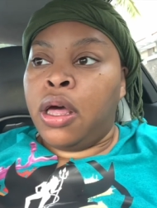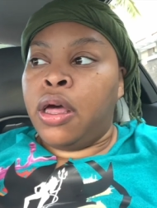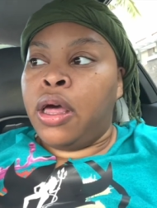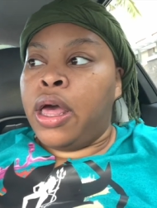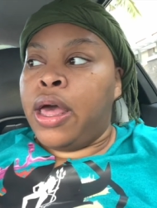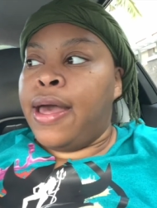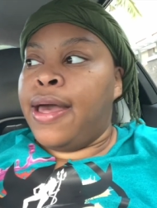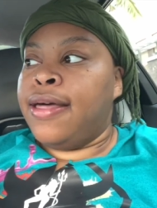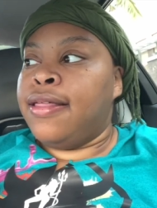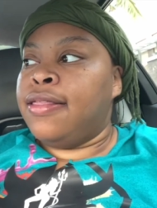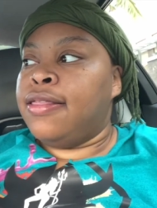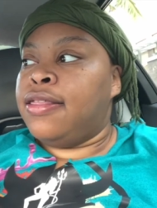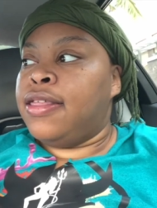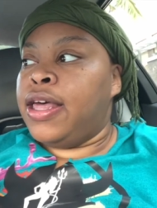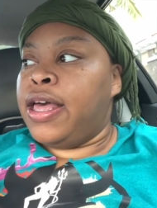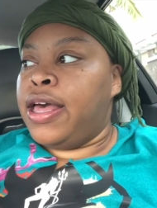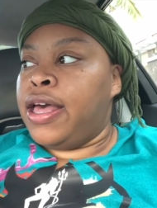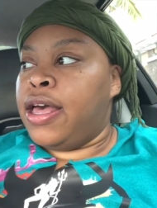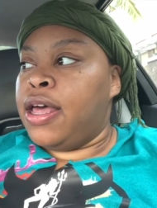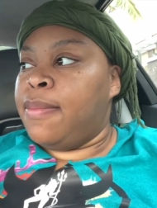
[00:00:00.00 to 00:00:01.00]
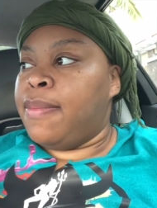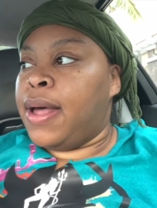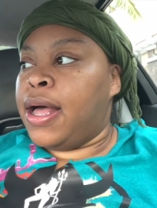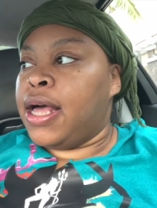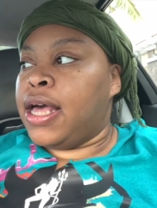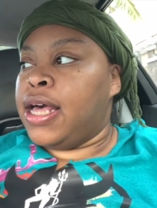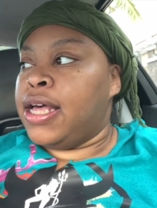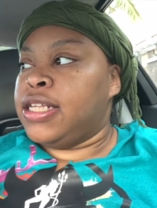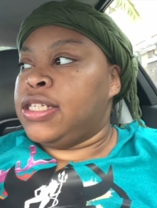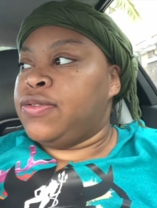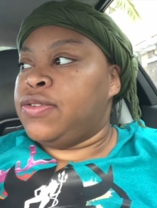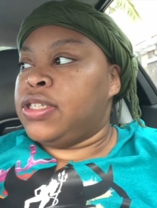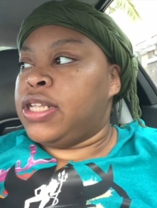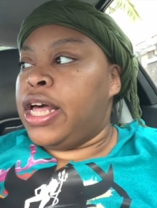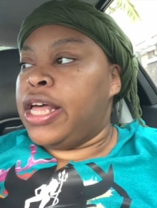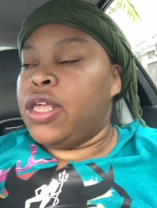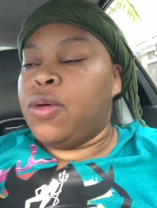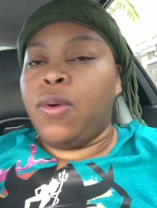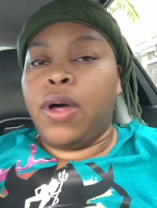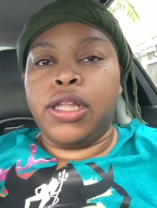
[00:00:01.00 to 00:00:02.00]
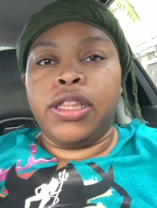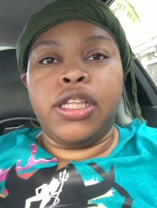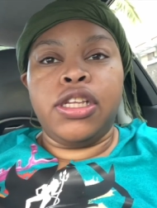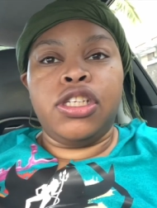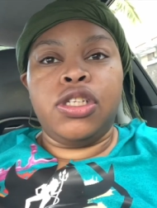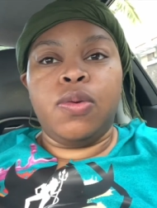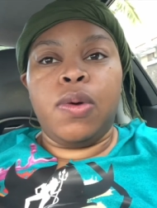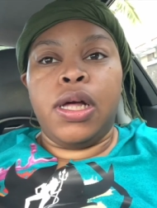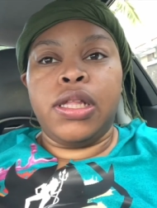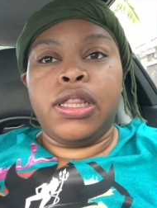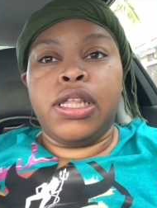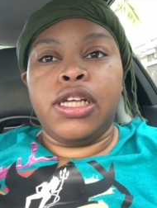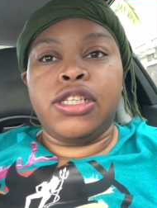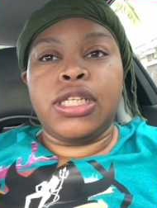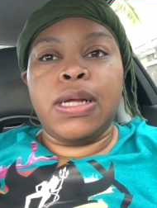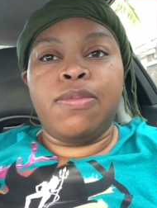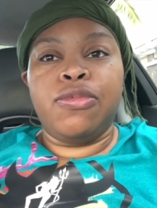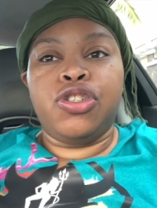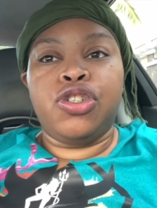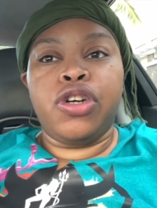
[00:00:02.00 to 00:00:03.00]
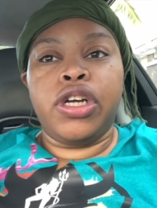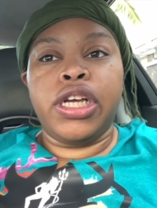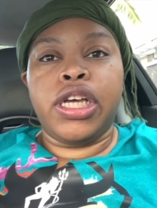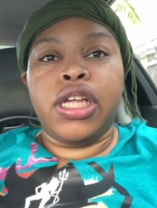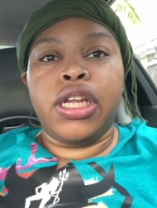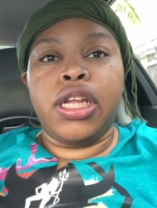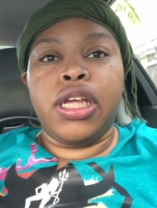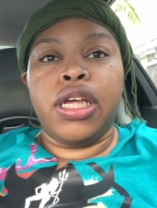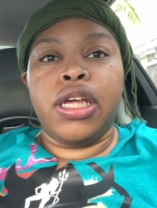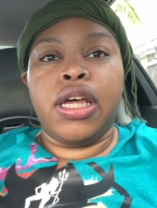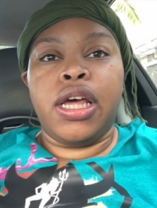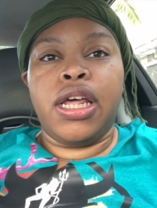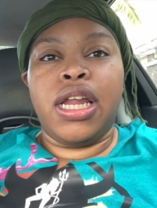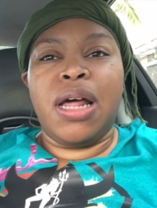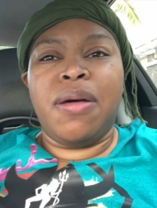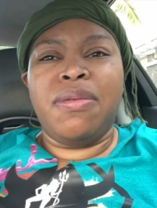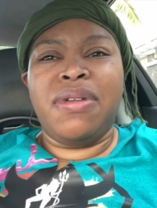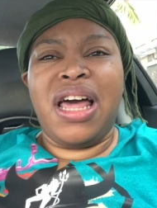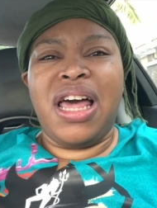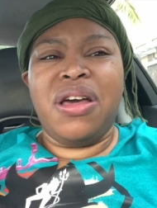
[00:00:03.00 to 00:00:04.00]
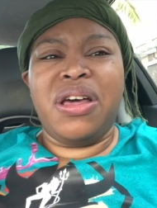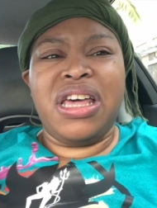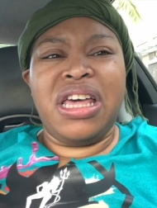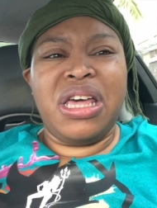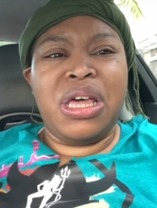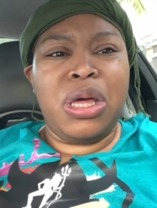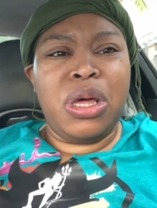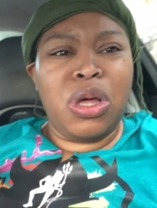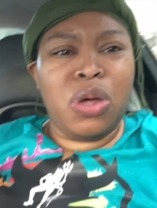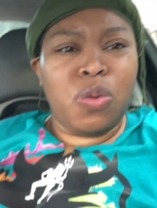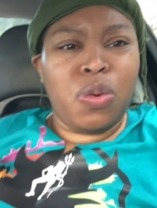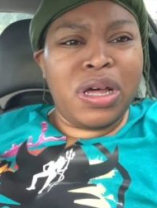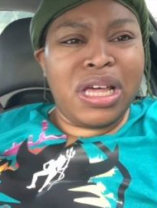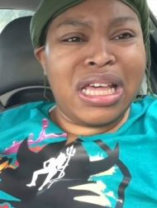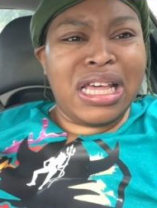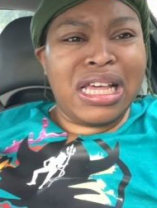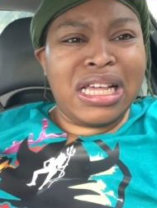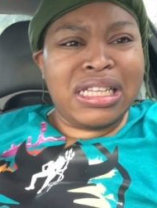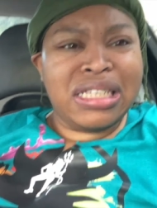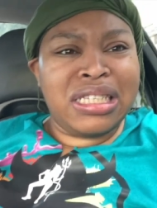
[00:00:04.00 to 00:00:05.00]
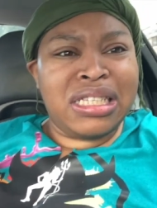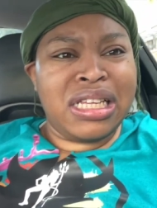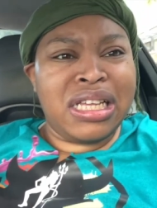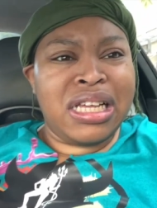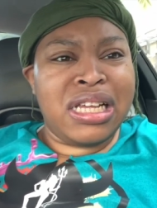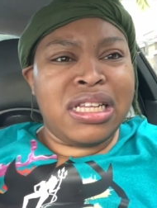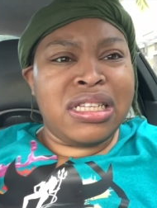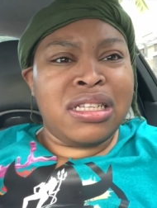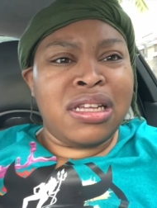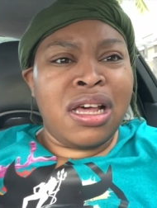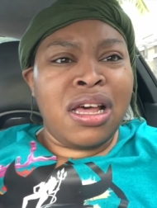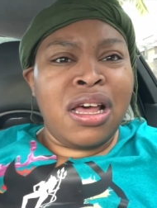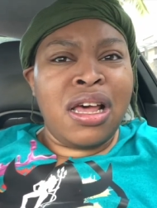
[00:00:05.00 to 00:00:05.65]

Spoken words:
And then my cousin was like, you want this? So I'm drinking it. And I'm like, ew, what is this?